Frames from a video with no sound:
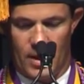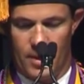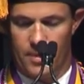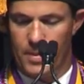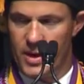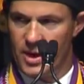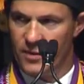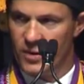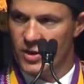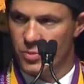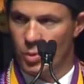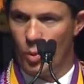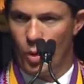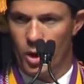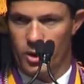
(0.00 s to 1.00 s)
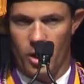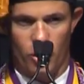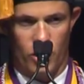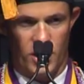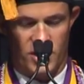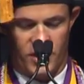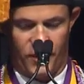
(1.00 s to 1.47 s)
Many of us will walk
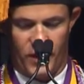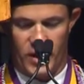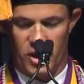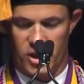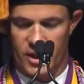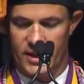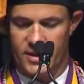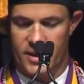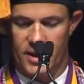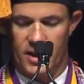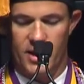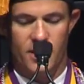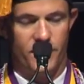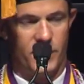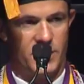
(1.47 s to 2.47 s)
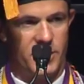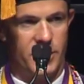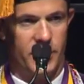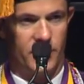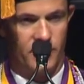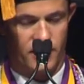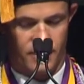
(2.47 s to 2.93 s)
across the finish line today
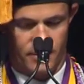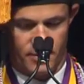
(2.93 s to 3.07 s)
fatigued.